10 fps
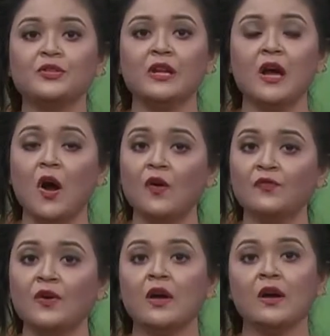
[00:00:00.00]
Jila
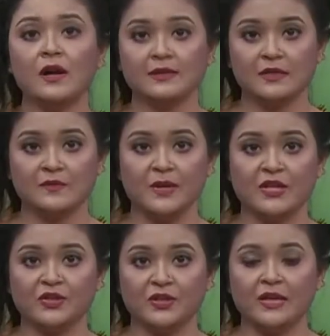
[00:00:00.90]
of Cox's
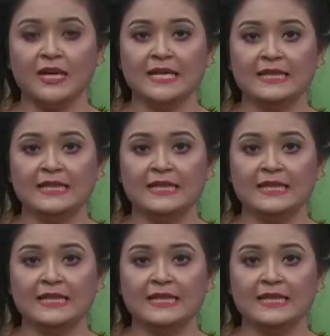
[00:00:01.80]
Bazar.